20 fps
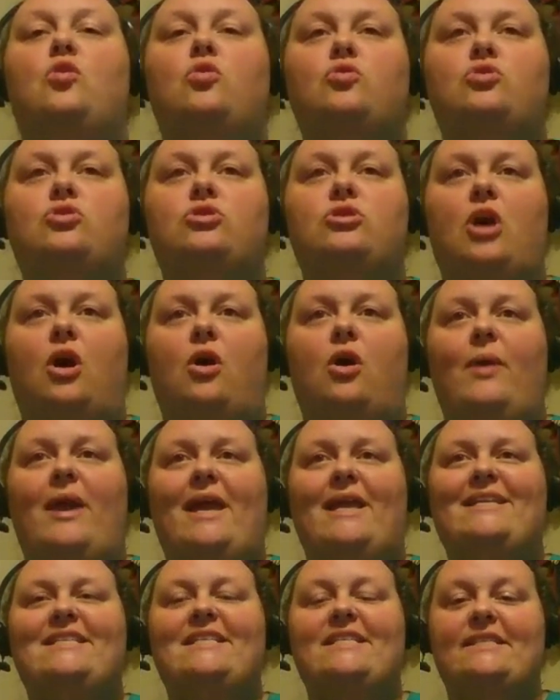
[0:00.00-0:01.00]
So
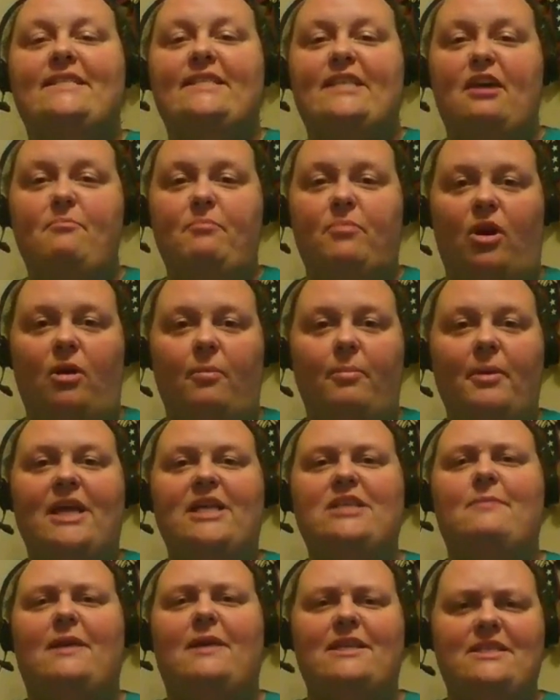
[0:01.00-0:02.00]
in December,
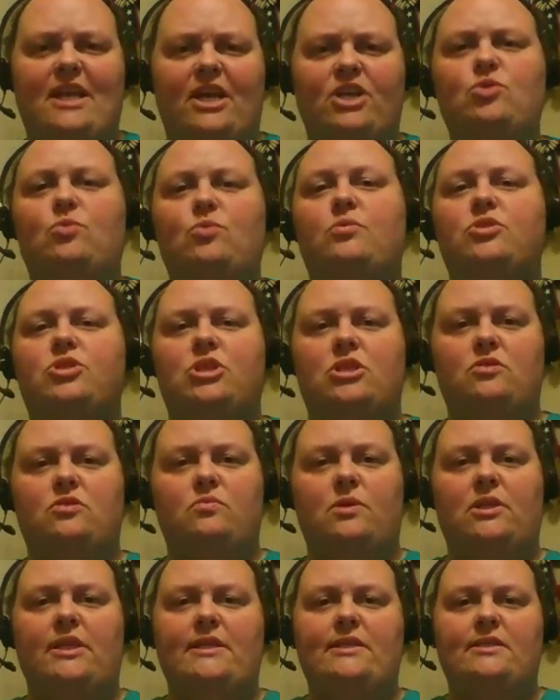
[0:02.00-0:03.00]
because my schedule was just
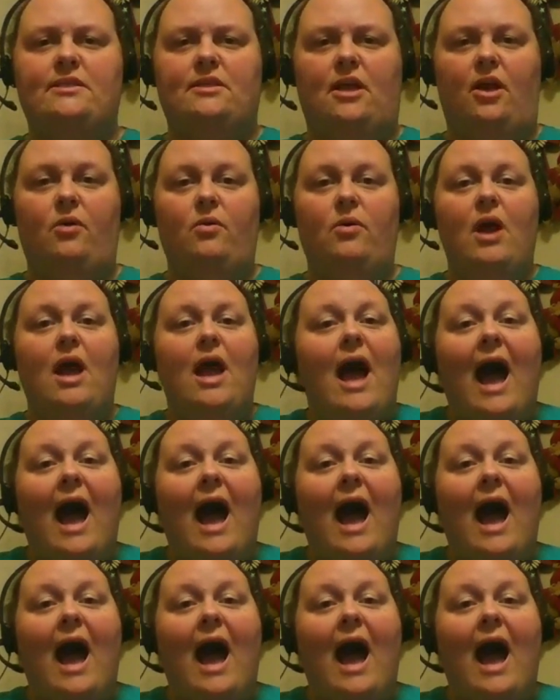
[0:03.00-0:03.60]
really slow,